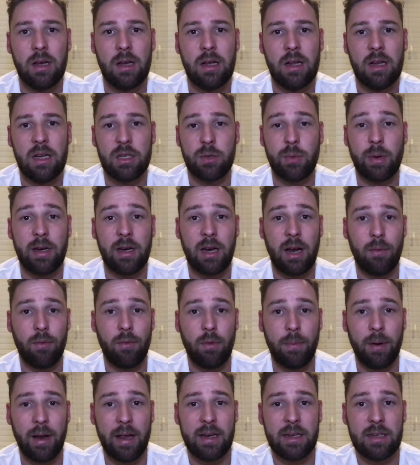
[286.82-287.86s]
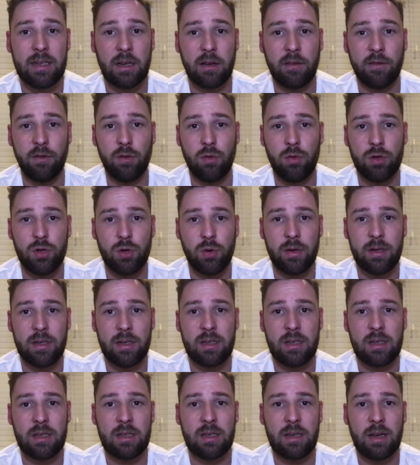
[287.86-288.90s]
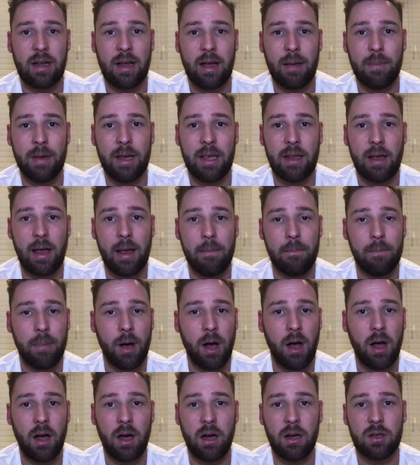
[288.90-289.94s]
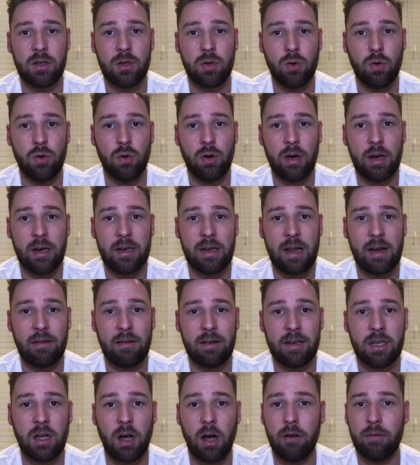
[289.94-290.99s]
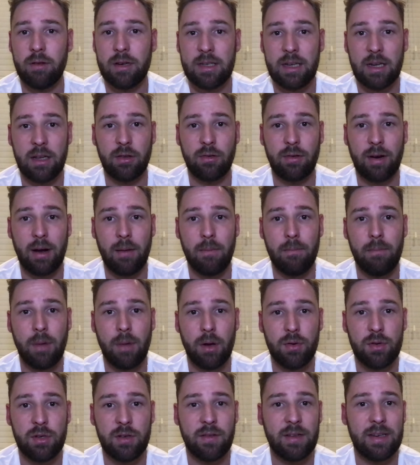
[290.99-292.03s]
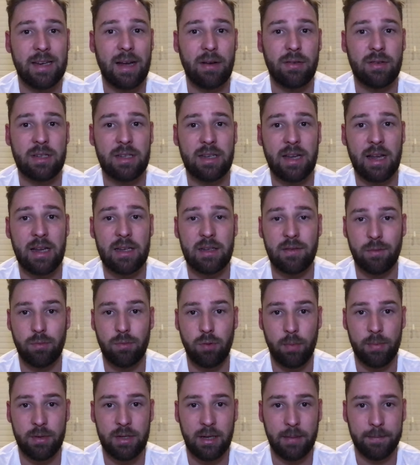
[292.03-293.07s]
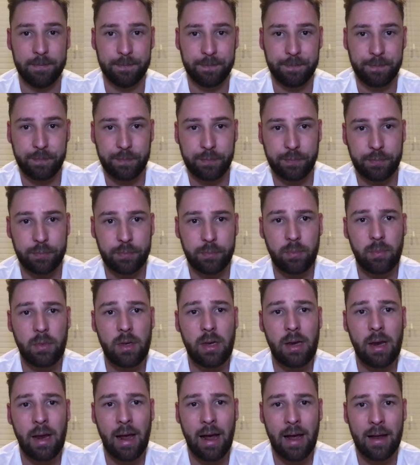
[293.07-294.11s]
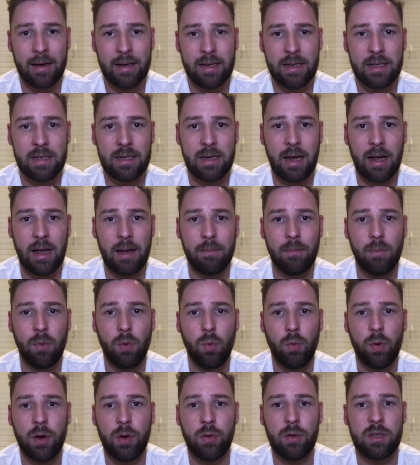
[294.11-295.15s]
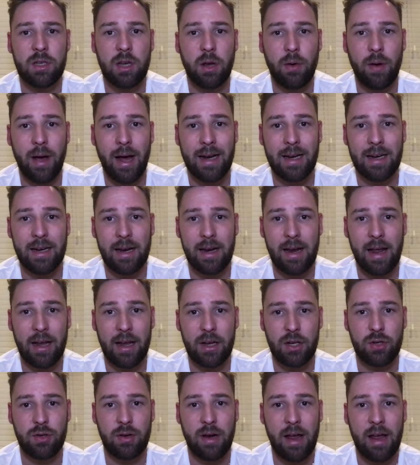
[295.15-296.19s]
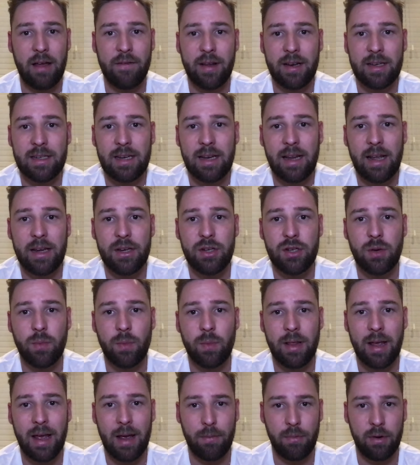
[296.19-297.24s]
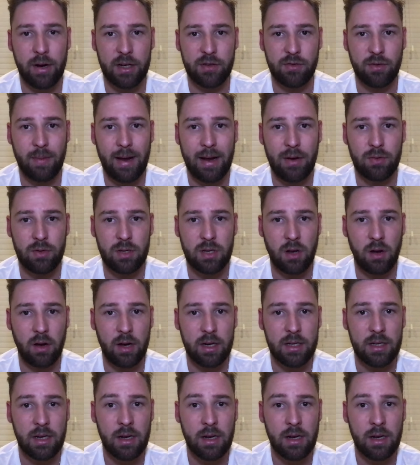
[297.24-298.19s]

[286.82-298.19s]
So we ended up replacing floor joists either in part or in their entirety throughout most of the downstairs of the property. And we also added in extra air ventilation with air bricks from outside